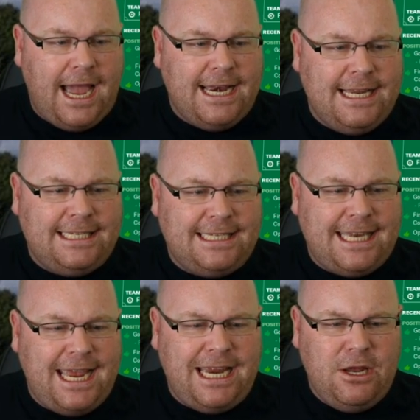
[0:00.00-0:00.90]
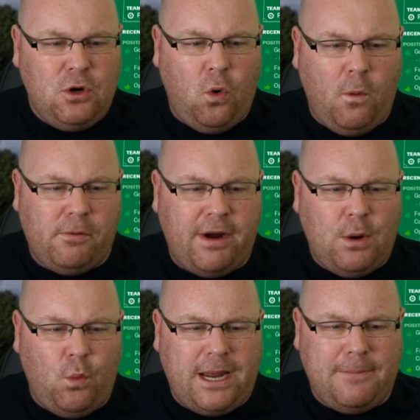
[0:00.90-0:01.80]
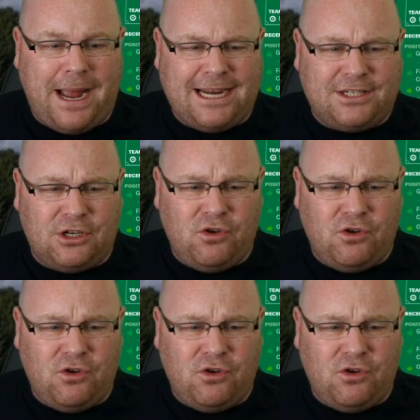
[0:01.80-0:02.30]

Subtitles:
and instead incorporate wing backs to